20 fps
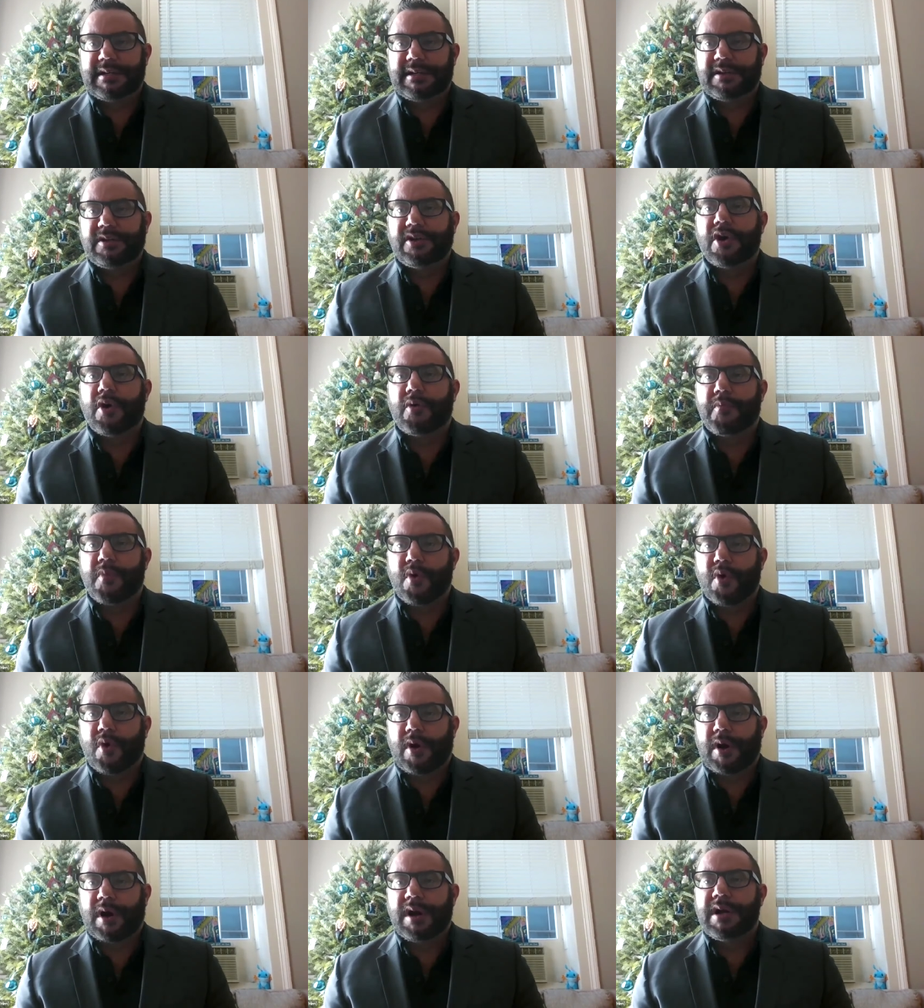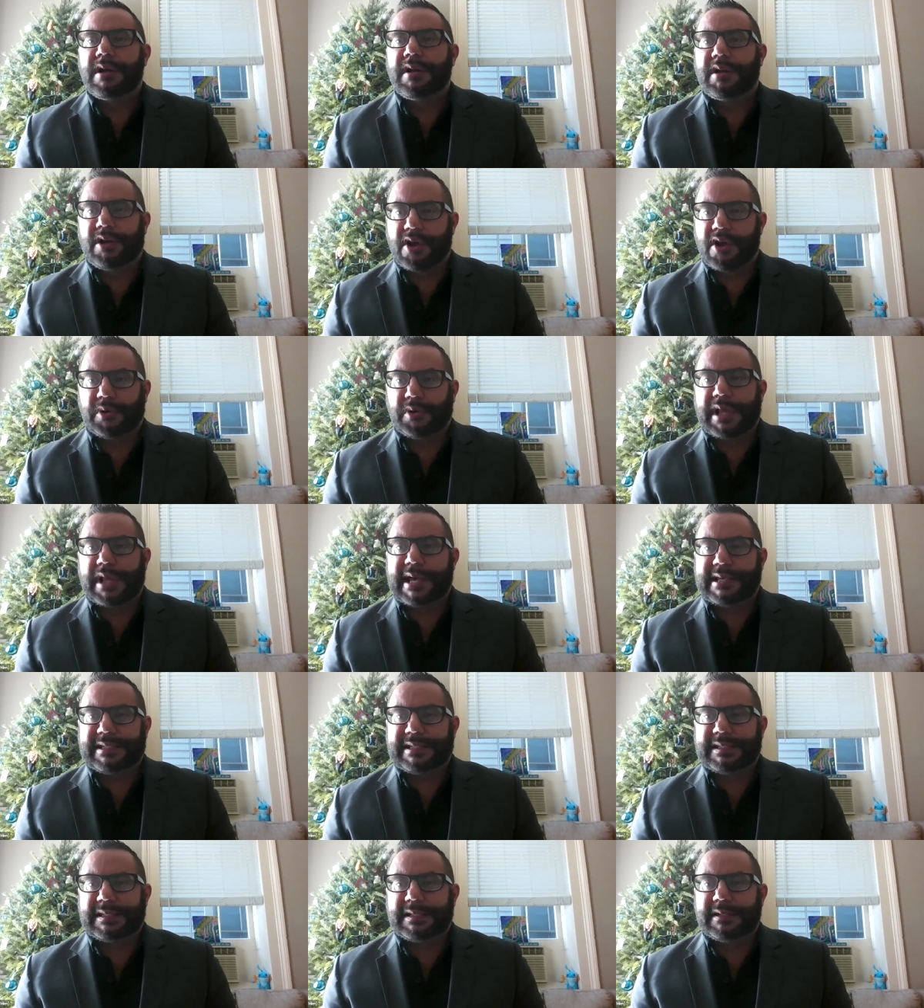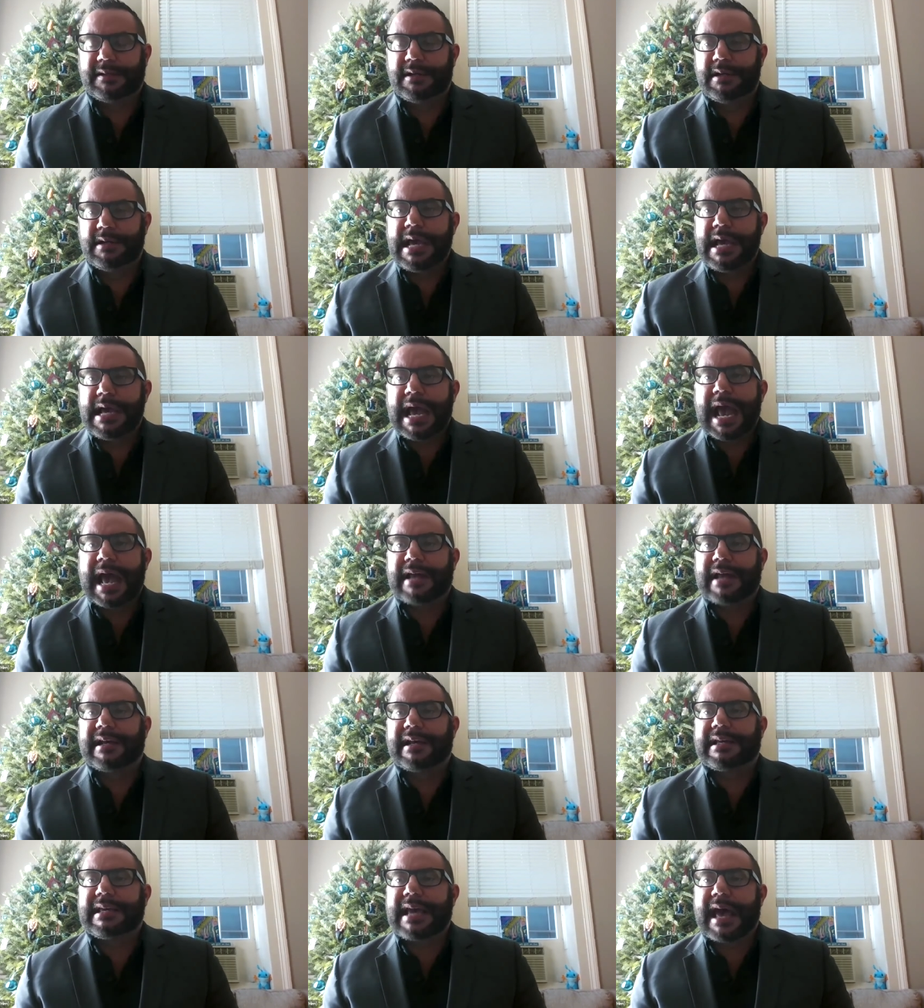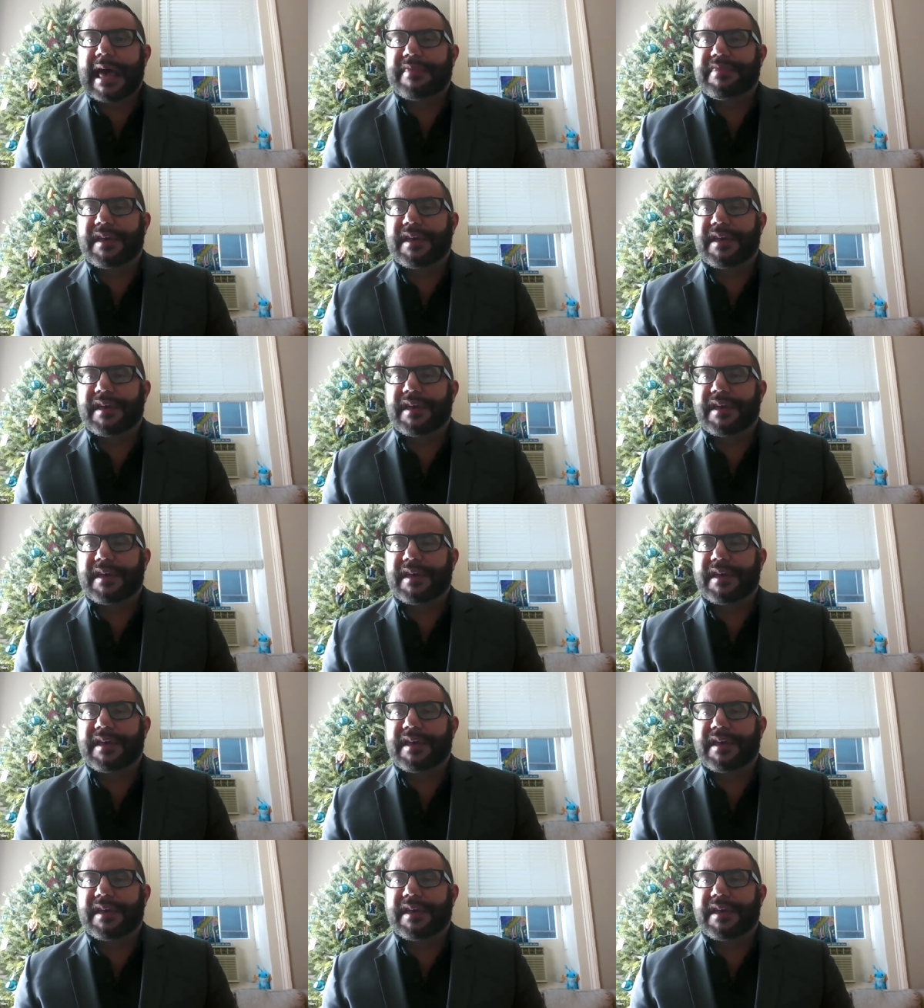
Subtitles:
No more, no less. And again,